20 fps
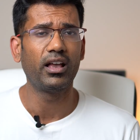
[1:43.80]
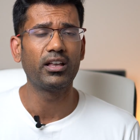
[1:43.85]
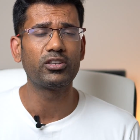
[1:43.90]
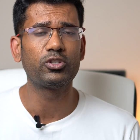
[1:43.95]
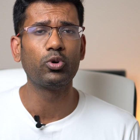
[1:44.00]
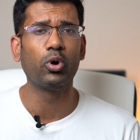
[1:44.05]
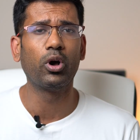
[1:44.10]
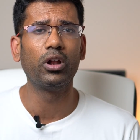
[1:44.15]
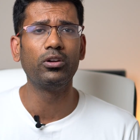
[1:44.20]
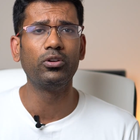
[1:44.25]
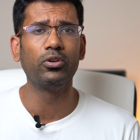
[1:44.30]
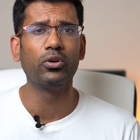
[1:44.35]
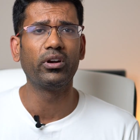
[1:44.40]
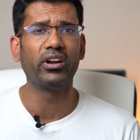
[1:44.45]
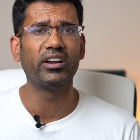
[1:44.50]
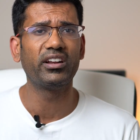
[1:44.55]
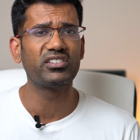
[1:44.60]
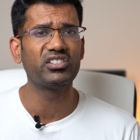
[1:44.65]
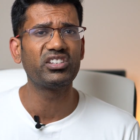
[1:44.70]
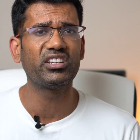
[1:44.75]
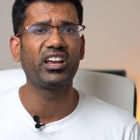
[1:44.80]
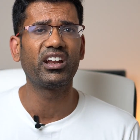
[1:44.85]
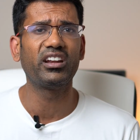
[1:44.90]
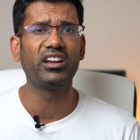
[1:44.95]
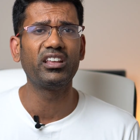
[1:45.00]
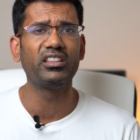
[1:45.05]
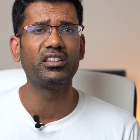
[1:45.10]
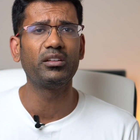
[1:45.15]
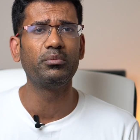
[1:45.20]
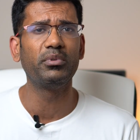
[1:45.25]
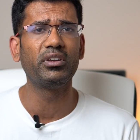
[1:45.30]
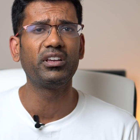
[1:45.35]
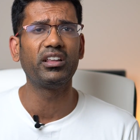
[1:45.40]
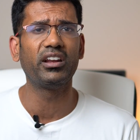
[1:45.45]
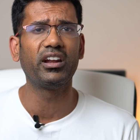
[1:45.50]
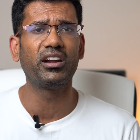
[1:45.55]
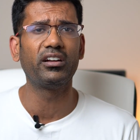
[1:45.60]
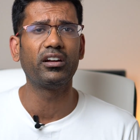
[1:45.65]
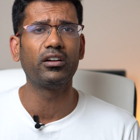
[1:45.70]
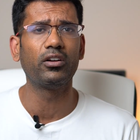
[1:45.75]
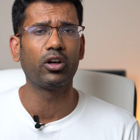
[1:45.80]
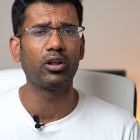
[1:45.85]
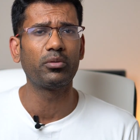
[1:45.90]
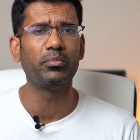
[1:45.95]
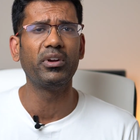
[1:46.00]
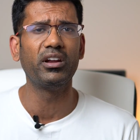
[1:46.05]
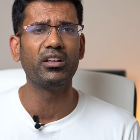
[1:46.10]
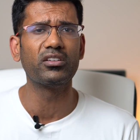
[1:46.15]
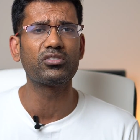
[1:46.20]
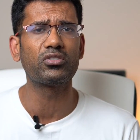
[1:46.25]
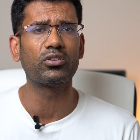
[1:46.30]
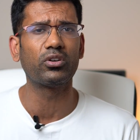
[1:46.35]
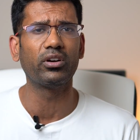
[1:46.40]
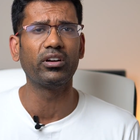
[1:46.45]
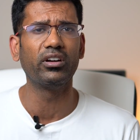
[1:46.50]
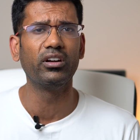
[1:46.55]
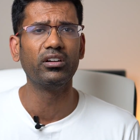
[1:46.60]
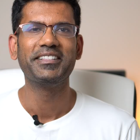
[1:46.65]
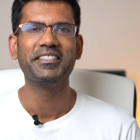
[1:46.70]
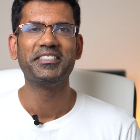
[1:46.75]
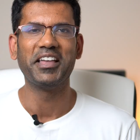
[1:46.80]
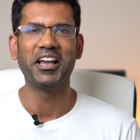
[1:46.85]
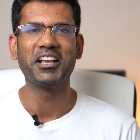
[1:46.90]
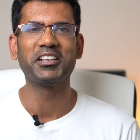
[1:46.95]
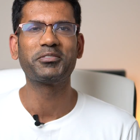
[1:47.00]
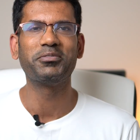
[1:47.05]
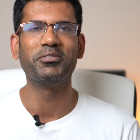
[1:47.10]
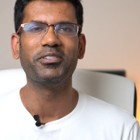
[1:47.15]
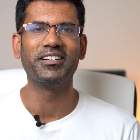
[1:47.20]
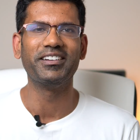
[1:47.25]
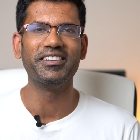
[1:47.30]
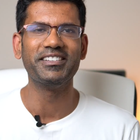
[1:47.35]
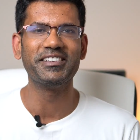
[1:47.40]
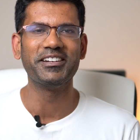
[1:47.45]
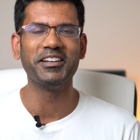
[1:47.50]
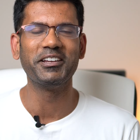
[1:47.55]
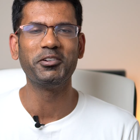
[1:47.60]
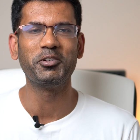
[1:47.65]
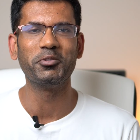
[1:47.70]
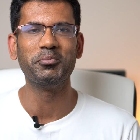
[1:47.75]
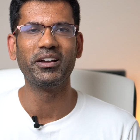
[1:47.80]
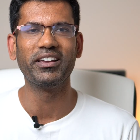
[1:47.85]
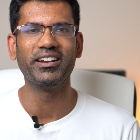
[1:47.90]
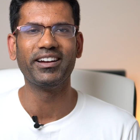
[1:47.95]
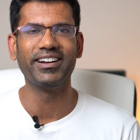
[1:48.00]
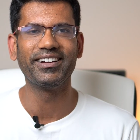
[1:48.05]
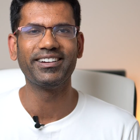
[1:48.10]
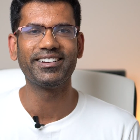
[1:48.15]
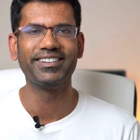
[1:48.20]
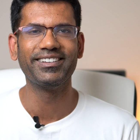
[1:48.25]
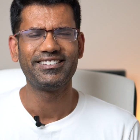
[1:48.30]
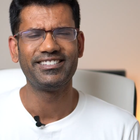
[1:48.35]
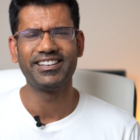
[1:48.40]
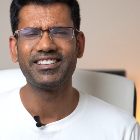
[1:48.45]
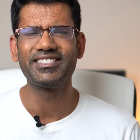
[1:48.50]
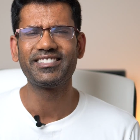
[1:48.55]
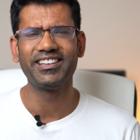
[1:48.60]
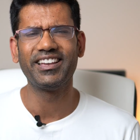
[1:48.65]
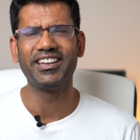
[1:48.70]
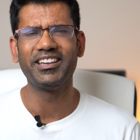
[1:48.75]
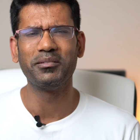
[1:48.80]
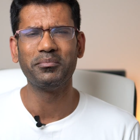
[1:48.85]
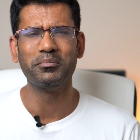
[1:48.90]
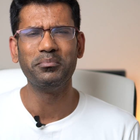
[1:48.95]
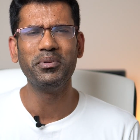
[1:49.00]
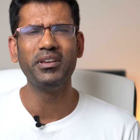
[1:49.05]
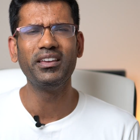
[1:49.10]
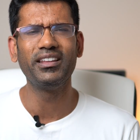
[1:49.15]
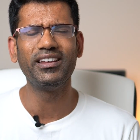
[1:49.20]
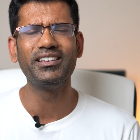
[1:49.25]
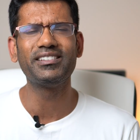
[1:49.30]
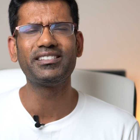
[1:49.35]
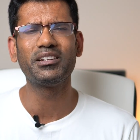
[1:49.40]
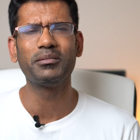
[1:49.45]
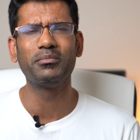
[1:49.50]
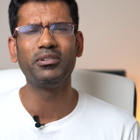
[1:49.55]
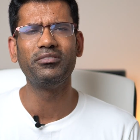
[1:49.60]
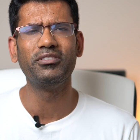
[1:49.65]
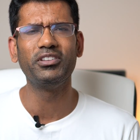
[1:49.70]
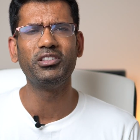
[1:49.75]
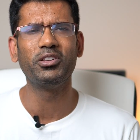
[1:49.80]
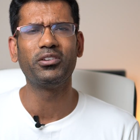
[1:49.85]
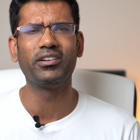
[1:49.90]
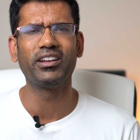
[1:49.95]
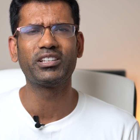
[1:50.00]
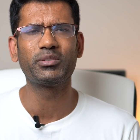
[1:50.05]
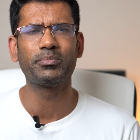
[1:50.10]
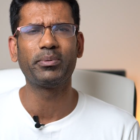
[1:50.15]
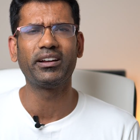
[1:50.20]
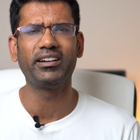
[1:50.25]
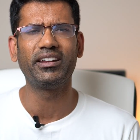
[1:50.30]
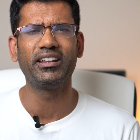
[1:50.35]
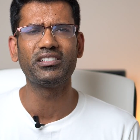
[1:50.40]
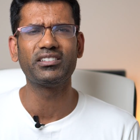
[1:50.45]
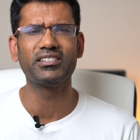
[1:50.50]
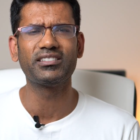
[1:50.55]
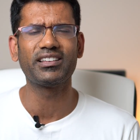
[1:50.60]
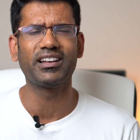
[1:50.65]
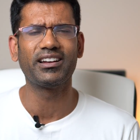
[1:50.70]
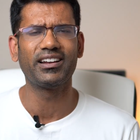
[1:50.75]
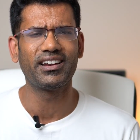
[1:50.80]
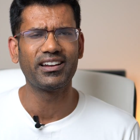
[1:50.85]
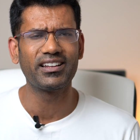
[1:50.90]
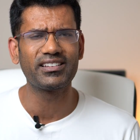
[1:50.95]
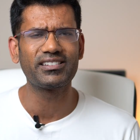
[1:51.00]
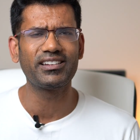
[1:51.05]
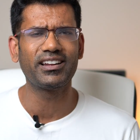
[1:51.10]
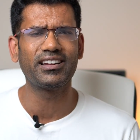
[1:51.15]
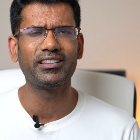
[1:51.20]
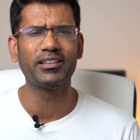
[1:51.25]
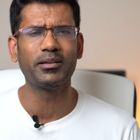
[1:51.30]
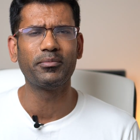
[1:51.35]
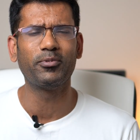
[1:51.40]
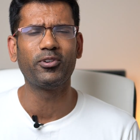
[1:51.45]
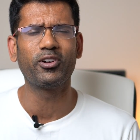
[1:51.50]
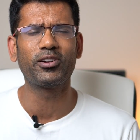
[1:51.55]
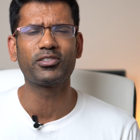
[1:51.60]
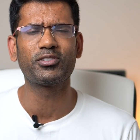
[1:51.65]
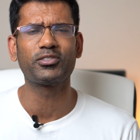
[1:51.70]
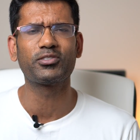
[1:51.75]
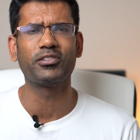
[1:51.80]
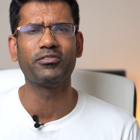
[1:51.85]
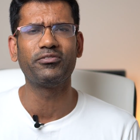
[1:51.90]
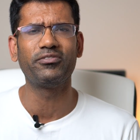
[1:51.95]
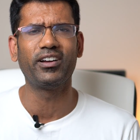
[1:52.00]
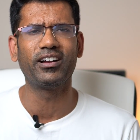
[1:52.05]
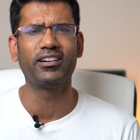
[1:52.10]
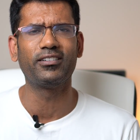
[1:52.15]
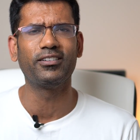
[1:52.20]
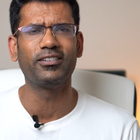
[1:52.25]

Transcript: as you all know, energy can neither be created nor be destroyed. Thanks for listening to my rant. Just saying, be reasonable with your expectations and understand the process of fat